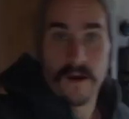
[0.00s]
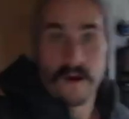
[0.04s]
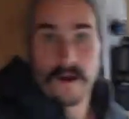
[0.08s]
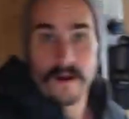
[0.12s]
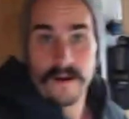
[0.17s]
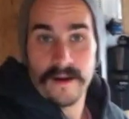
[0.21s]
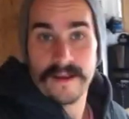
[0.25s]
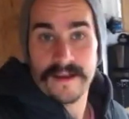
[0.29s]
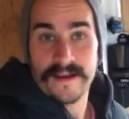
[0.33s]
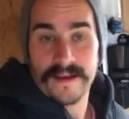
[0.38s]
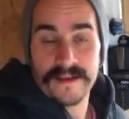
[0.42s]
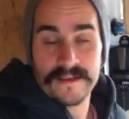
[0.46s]
All
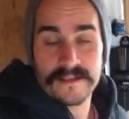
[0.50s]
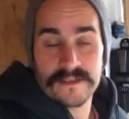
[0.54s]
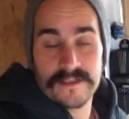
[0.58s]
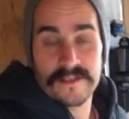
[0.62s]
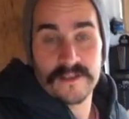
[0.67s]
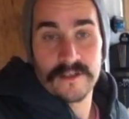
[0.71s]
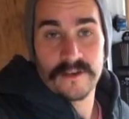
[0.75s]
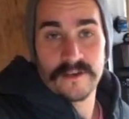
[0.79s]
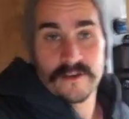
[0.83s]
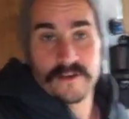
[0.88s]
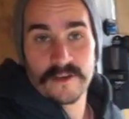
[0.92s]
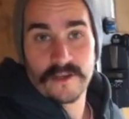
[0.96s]
right, guys,
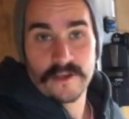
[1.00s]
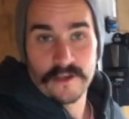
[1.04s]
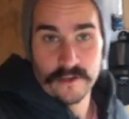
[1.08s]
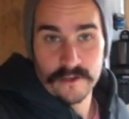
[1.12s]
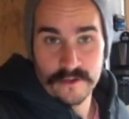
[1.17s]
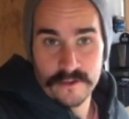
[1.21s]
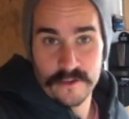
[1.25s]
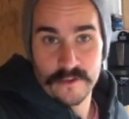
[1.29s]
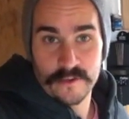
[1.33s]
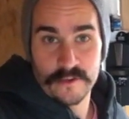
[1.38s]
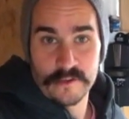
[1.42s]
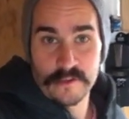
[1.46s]
so good
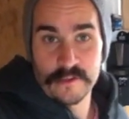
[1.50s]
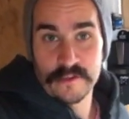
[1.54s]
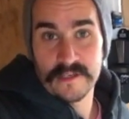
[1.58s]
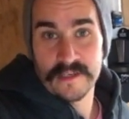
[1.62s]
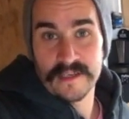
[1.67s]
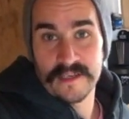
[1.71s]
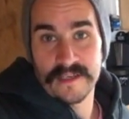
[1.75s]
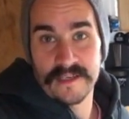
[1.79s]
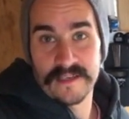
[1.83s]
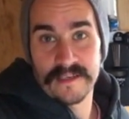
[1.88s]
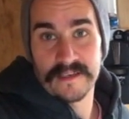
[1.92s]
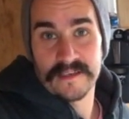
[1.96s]
news
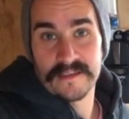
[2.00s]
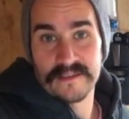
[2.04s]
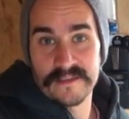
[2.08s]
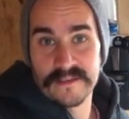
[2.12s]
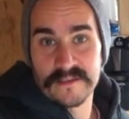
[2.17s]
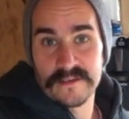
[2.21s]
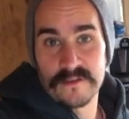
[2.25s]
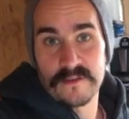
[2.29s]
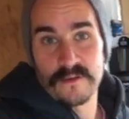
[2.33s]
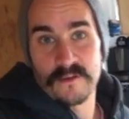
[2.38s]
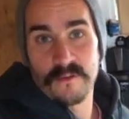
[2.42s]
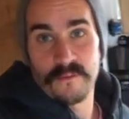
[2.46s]

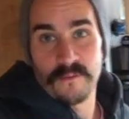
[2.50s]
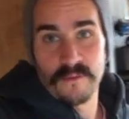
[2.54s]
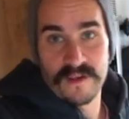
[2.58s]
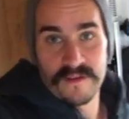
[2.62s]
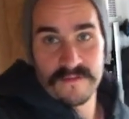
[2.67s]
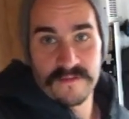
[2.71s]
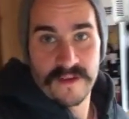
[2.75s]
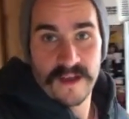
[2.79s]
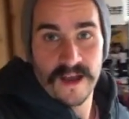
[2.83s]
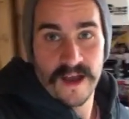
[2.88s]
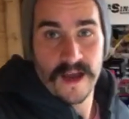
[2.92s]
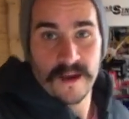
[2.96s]
is we've
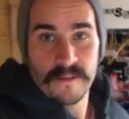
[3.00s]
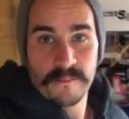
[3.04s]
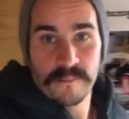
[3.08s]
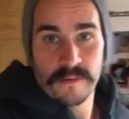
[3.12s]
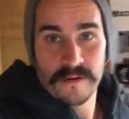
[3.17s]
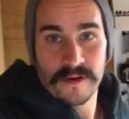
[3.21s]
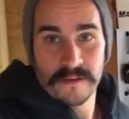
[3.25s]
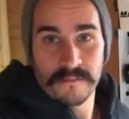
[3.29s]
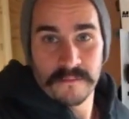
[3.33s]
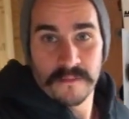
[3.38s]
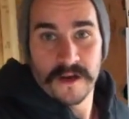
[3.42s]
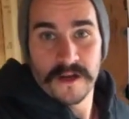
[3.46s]
got
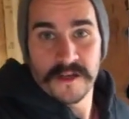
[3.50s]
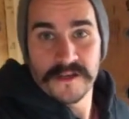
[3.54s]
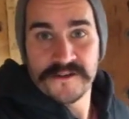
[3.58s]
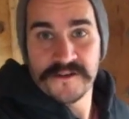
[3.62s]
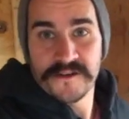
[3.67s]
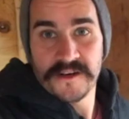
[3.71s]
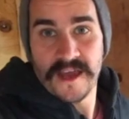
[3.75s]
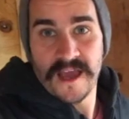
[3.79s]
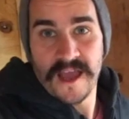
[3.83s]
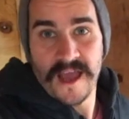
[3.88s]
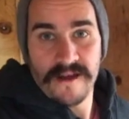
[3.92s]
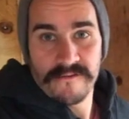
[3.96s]
pretty much
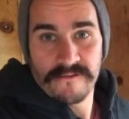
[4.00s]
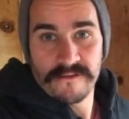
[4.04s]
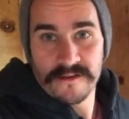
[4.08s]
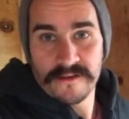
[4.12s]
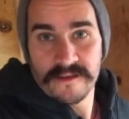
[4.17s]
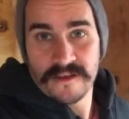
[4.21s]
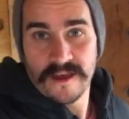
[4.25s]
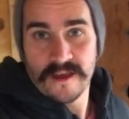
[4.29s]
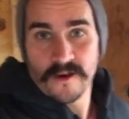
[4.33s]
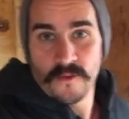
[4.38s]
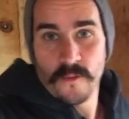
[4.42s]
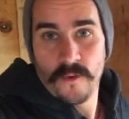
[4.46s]

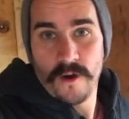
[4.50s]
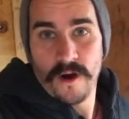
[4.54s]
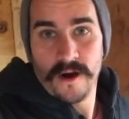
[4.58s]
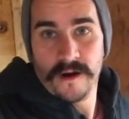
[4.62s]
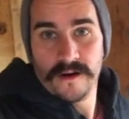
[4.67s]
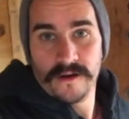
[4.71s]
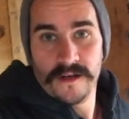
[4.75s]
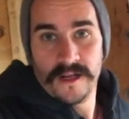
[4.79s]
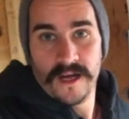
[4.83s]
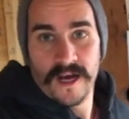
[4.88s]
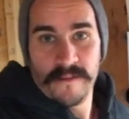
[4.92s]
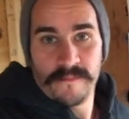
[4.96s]
everything
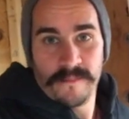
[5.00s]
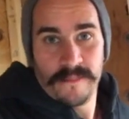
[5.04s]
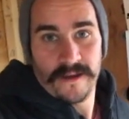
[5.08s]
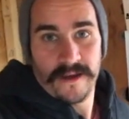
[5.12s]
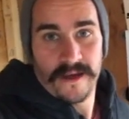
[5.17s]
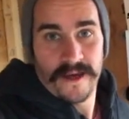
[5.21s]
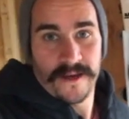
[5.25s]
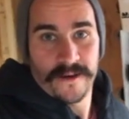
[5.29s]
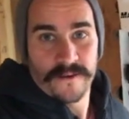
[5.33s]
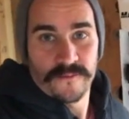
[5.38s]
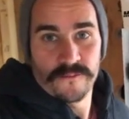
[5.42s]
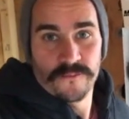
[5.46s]
wired up
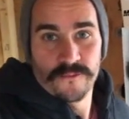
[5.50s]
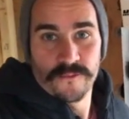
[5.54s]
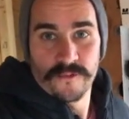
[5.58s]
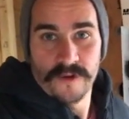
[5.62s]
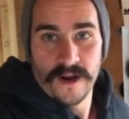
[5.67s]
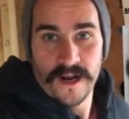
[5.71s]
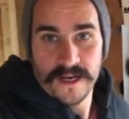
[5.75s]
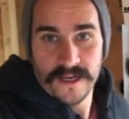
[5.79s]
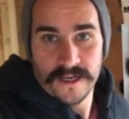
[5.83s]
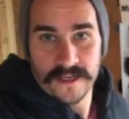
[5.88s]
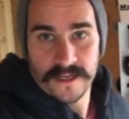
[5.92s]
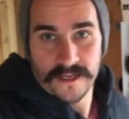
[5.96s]
and
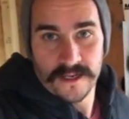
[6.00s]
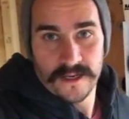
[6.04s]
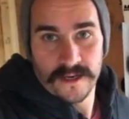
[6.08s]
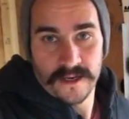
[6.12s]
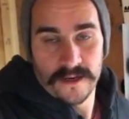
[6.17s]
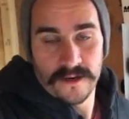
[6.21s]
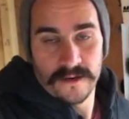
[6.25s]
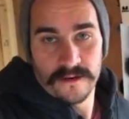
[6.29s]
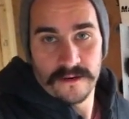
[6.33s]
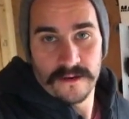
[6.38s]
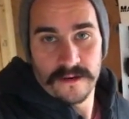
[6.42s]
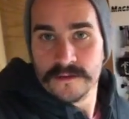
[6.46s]
ready to
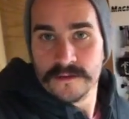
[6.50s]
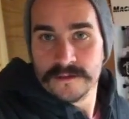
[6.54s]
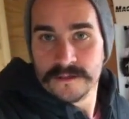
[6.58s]
go.